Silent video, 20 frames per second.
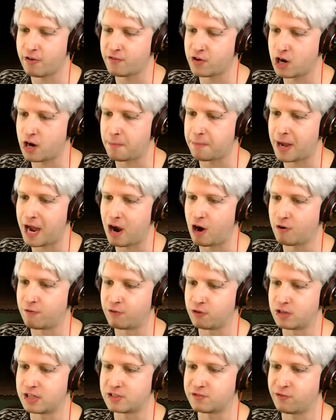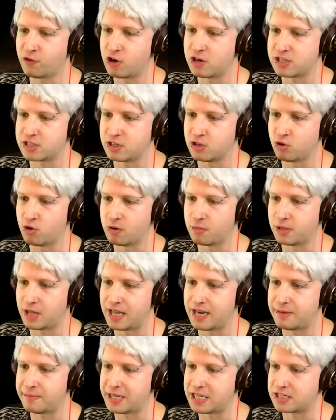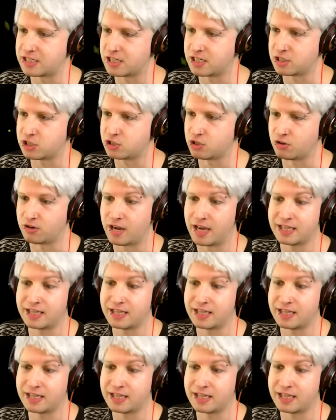very powerful as far as a normal enemy is concerned,